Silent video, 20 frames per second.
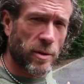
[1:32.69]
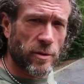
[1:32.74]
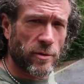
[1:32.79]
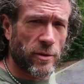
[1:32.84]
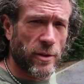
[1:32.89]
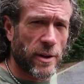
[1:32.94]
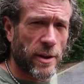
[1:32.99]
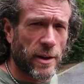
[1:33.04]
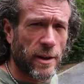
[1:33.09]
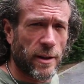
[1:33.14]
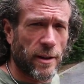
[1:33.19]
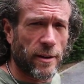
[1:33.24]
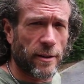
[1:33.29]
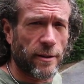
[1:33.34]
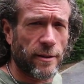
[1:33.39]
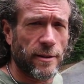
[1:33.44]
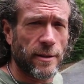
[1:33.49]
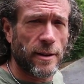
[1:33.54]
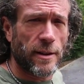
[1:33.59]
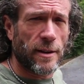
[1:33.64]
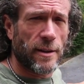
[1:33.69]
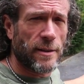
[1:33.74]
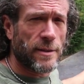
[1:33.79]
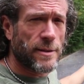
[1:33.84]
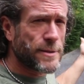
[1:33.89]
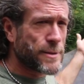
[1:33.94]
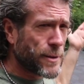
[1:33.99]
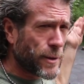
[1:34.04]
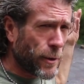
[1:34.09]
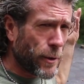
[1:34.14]
would have fit here.
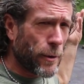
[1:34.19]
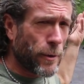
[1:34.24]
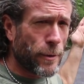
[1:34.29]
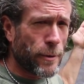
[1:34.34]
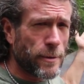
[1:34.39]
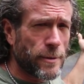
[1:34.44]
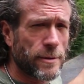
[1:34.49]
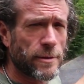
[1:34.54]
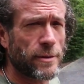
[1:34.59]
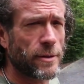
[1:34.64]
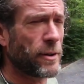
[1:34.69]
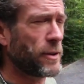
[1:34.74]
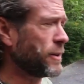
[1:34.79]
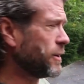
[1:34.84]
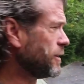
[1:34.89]
So, you